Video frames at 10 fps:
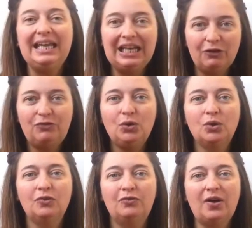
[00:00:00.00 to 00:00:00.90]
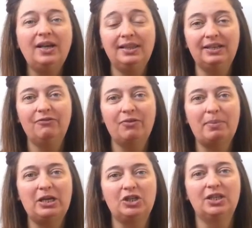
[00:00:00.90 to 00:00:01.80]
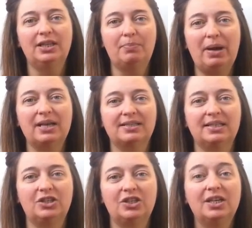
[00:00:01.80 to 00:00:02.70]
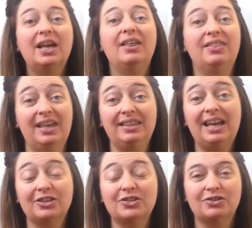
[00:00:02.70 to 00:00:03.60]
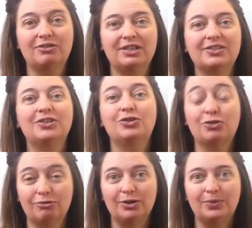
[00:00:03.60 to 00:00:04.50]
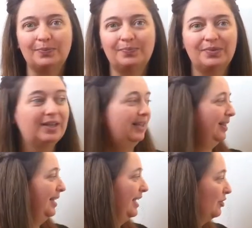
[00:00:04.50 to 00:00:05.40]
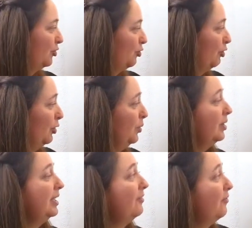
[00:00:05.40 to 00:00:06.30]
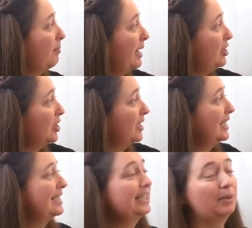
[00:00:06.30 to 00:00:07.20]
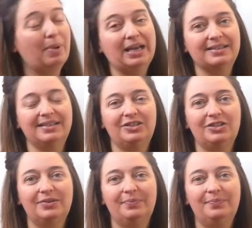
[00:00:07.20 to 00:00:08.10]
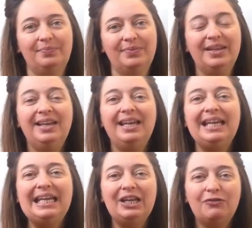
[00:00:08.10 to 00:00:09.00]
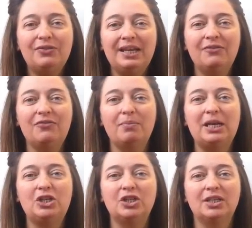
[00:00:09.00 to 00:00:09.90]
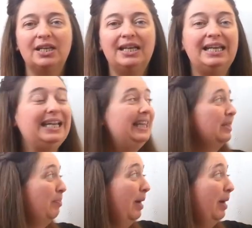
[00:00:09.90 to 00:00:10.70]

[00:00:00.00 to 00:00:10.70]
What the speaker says: If you can find the information in the passage, then the answer is true. It's true, the information is in the passage. If the information in the